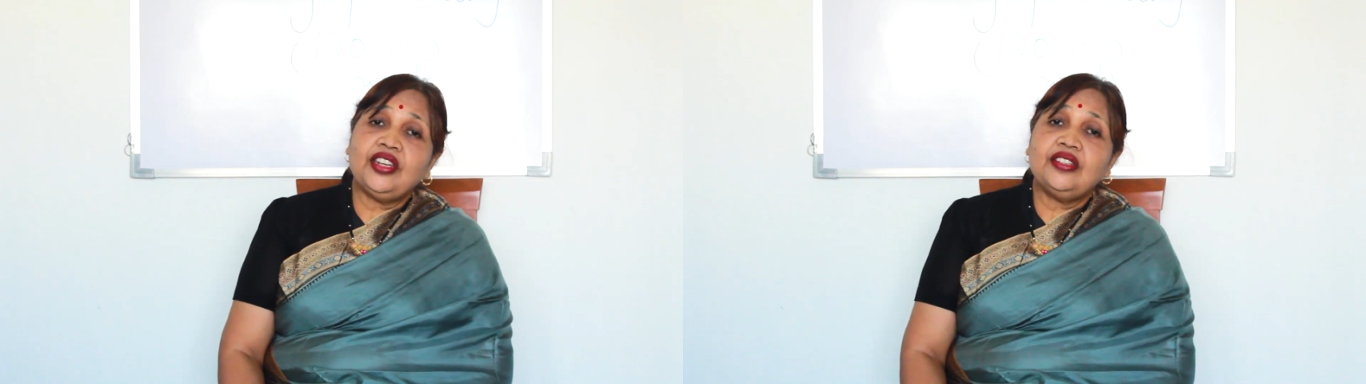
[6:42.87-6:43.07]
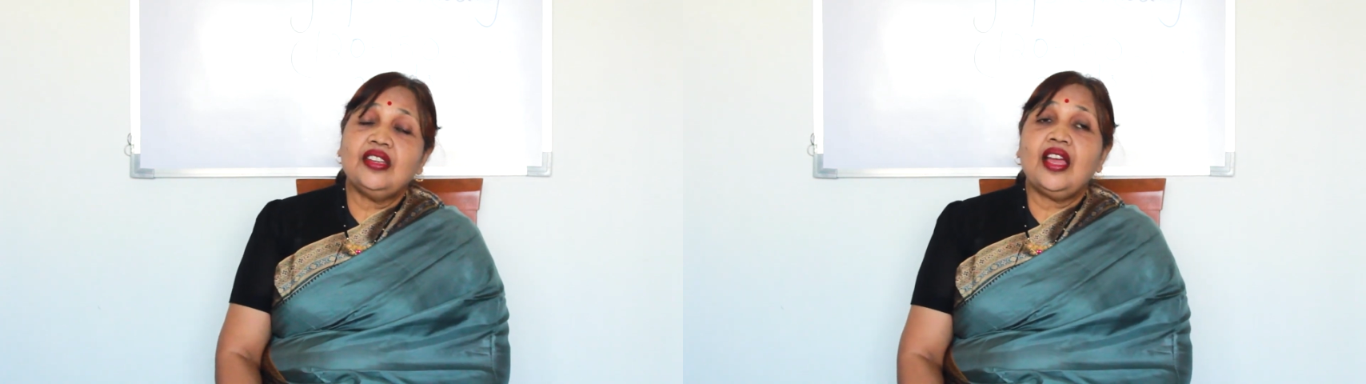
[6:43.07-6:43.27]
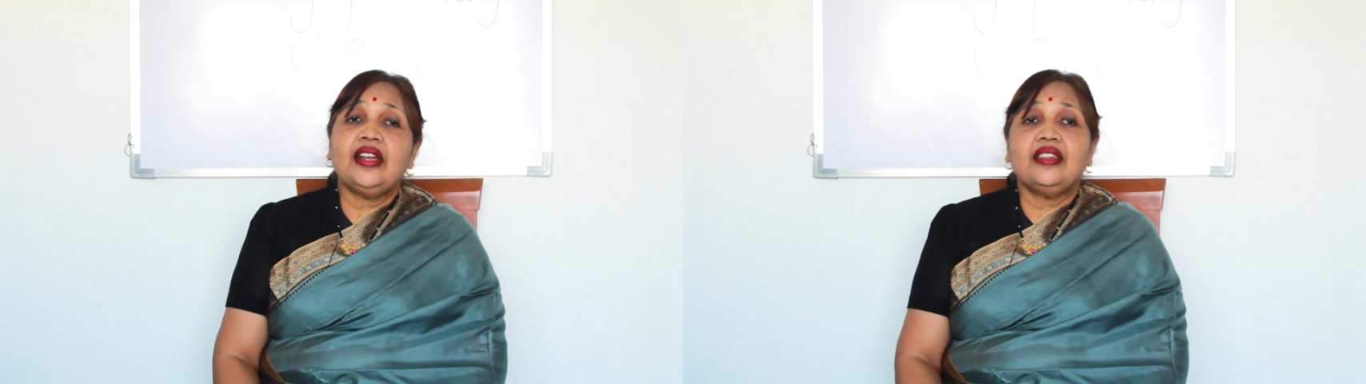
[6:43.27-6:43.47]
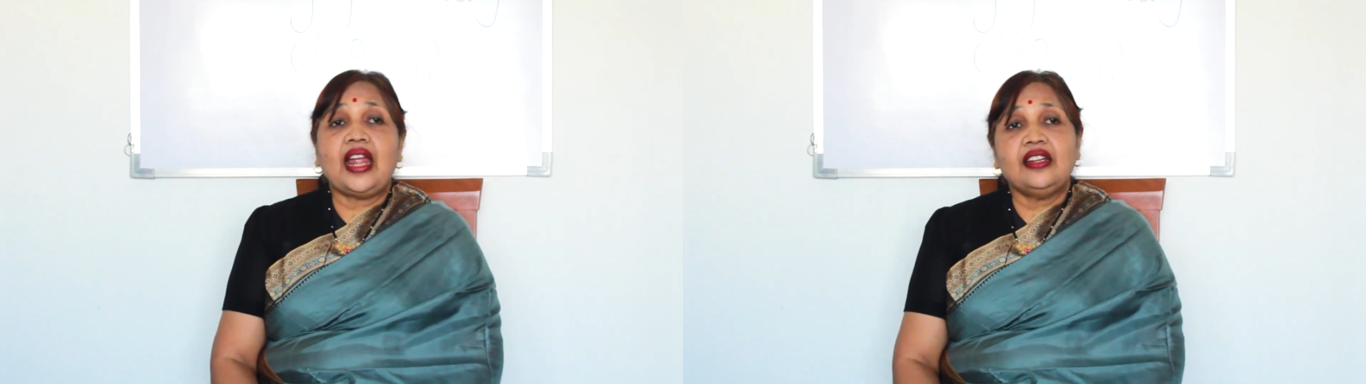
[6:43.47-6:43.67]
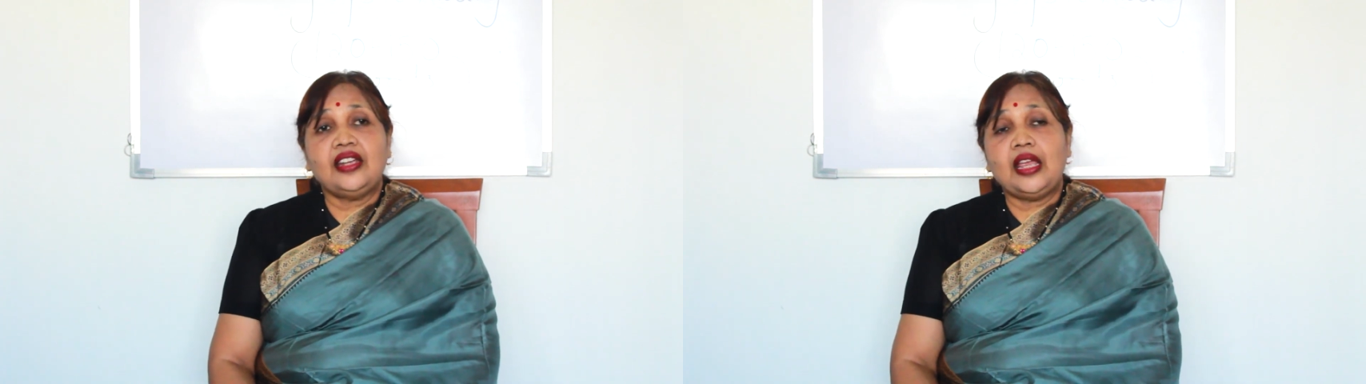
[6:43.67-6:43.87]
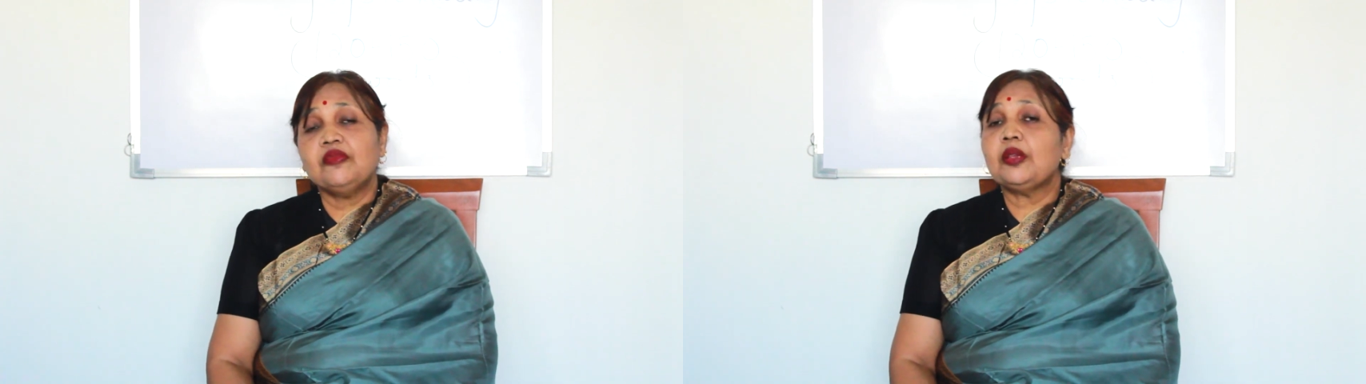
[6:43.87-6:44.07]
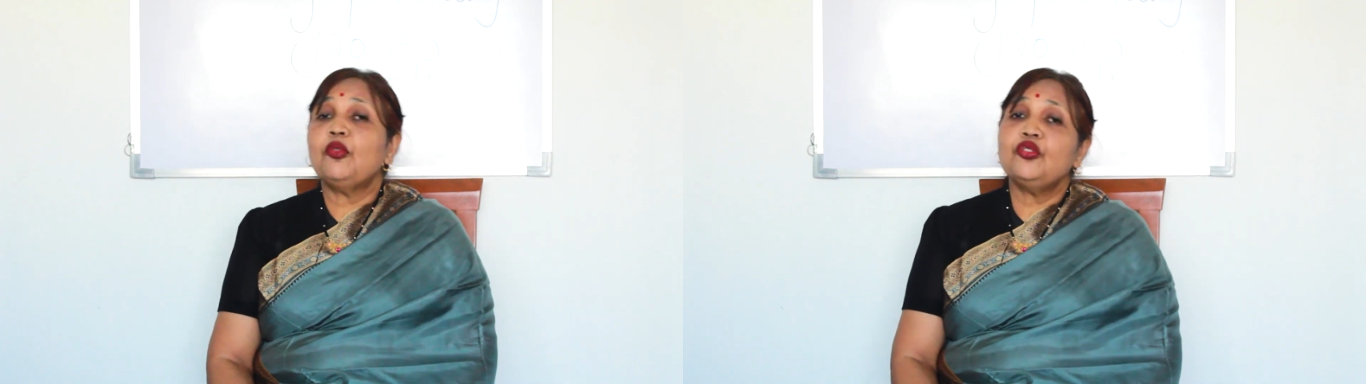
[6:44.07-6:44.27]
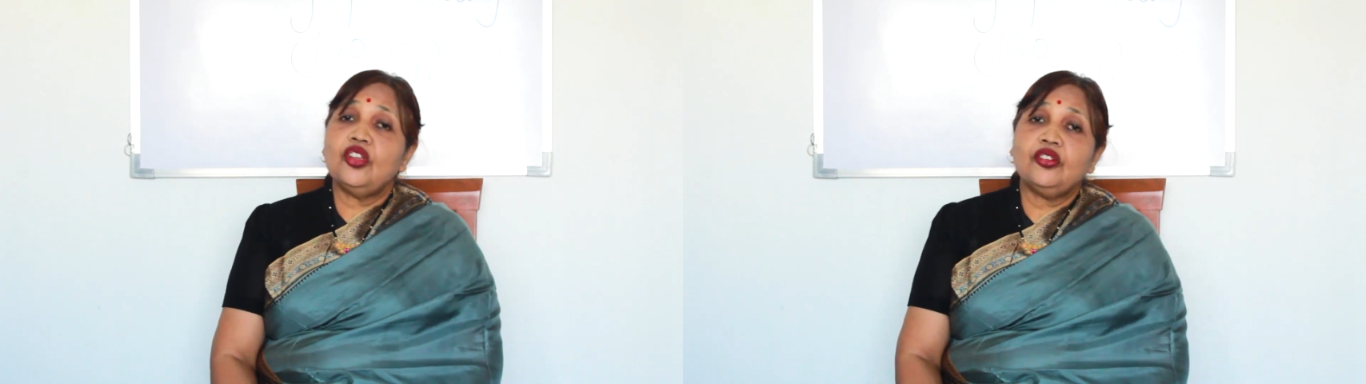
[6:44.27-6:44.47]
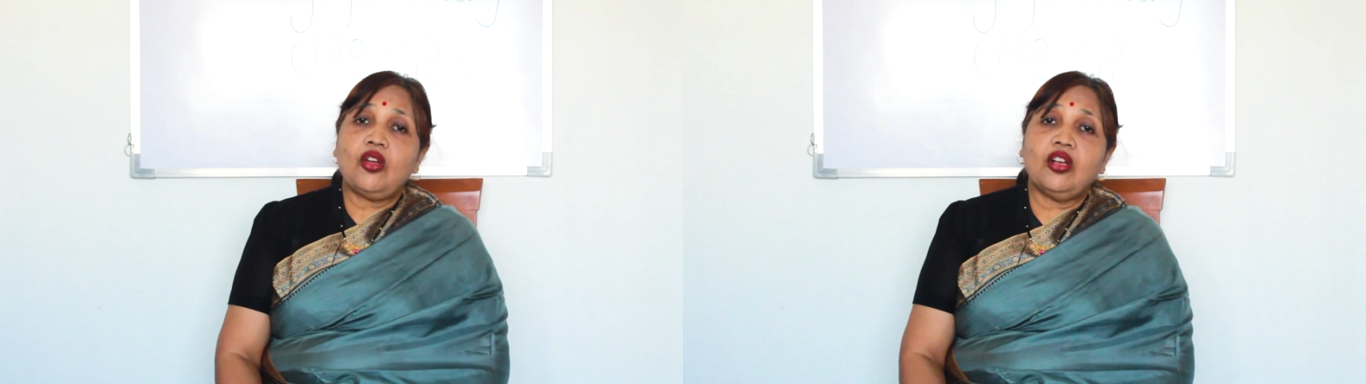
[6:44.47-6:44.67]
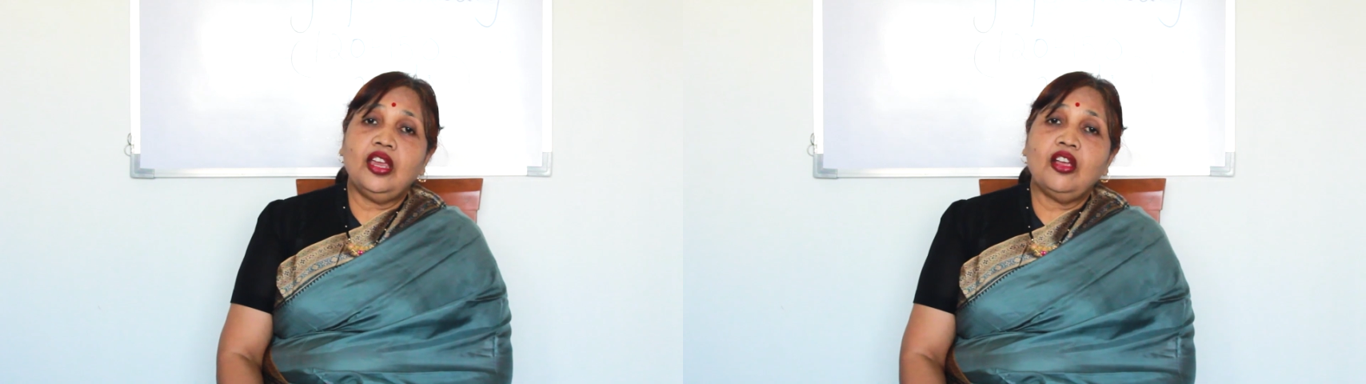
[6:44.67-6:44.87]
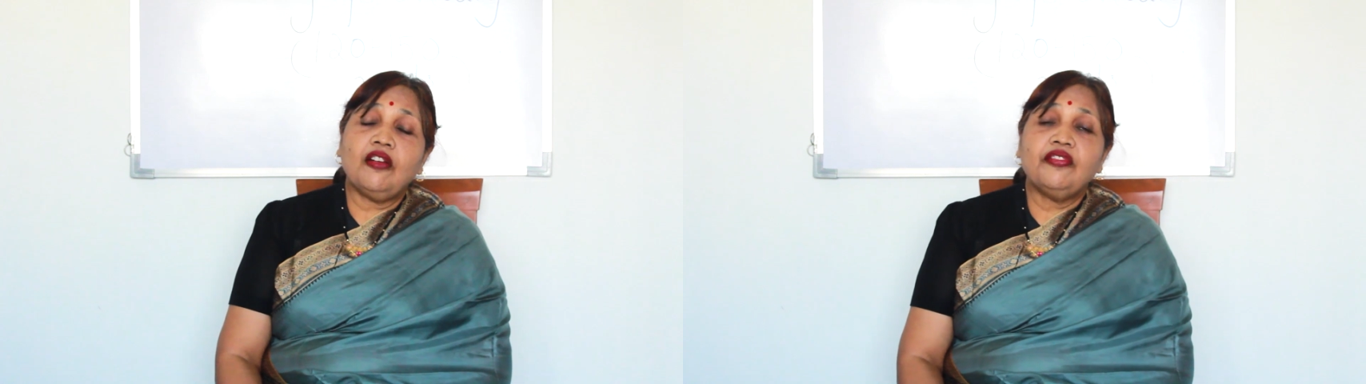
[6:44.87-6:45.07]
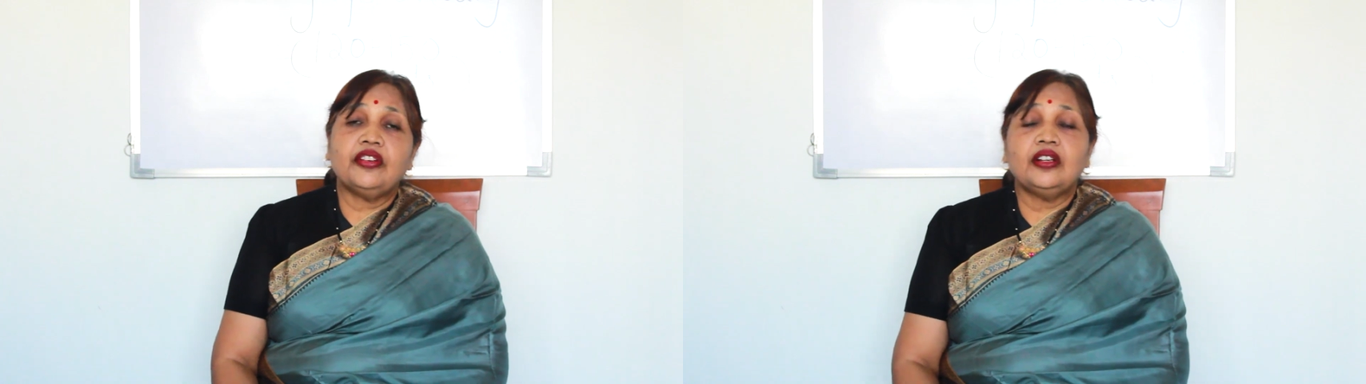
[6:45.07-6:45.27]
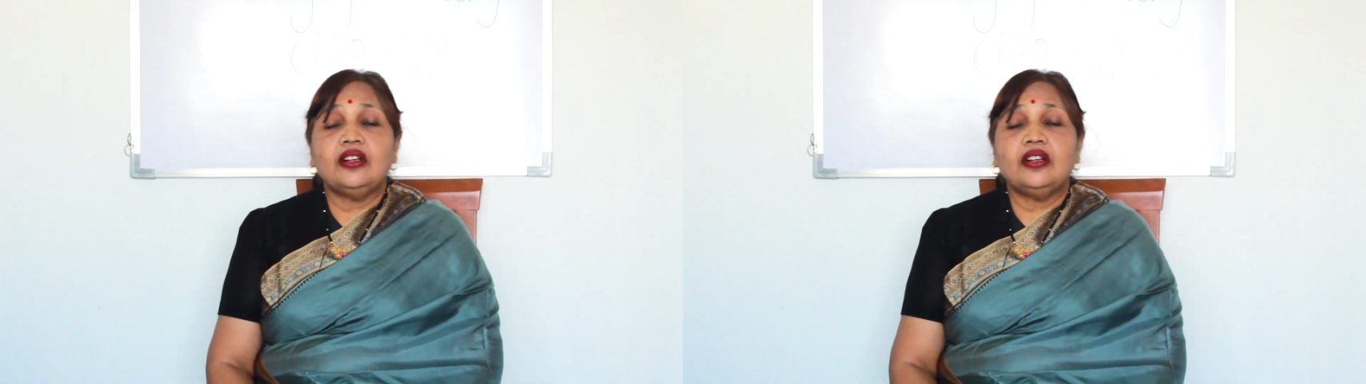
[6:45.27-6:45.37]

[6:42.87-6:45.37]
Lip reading: India at that time. Suppose you're talking of